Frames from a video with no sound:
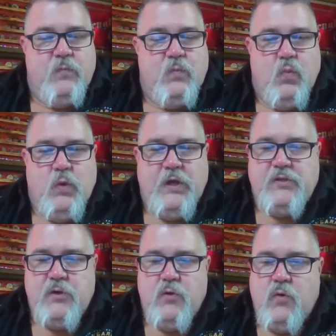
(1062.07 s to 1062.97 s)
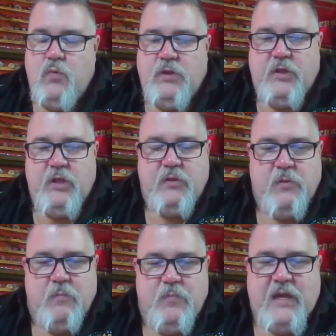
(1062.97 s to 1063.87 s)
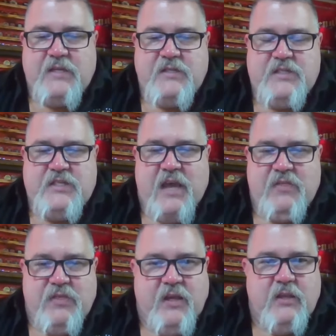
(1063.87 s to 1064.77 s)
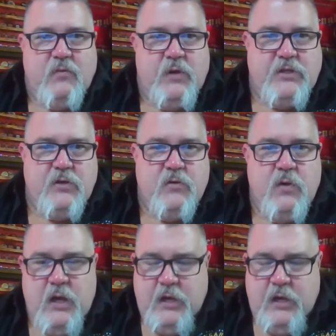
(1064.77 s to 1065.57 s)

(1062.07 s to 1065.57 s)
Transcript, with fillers: we do the the biggest set thing that we do